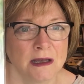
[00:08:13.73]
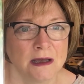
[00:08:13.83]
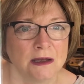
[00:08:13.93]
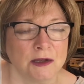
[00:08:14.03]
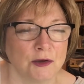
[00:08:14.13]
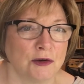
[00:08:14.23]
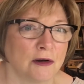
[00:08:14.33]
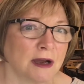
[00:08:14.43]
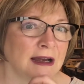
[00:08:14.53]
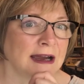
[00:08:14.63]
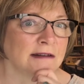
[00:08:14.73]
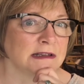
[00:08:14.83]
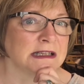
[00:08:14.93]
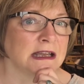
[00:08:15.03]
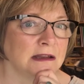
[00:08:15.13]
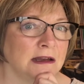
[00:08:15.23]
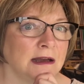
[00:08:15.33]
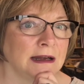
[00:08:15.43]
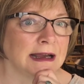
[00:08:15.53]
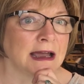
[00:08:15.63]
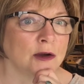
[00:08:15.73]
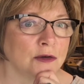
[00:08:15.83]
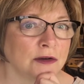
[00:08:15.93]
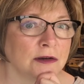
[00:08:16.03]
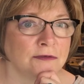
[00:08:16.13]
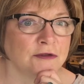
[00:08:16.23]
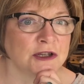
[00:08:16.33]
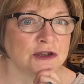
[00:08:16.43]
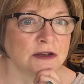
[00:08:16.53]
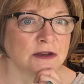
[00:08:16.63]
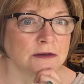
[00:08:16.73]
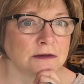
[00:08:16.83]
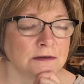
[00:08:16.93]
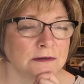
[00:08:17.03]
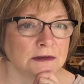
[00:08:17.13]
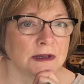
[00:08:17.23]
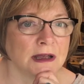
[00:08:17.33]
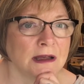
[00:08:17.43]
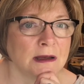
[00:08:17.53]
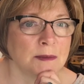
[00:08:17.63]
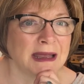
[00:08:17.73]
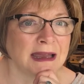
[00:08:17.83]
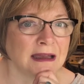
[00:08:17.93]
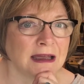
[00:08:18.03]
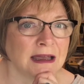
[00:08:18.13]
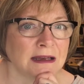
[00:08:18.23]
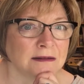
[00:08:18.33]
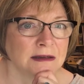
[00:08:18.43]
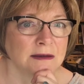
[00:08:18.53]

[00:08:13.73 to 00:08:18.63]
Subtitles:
you're not going to guarantee that you're going to get good coverage on your inking.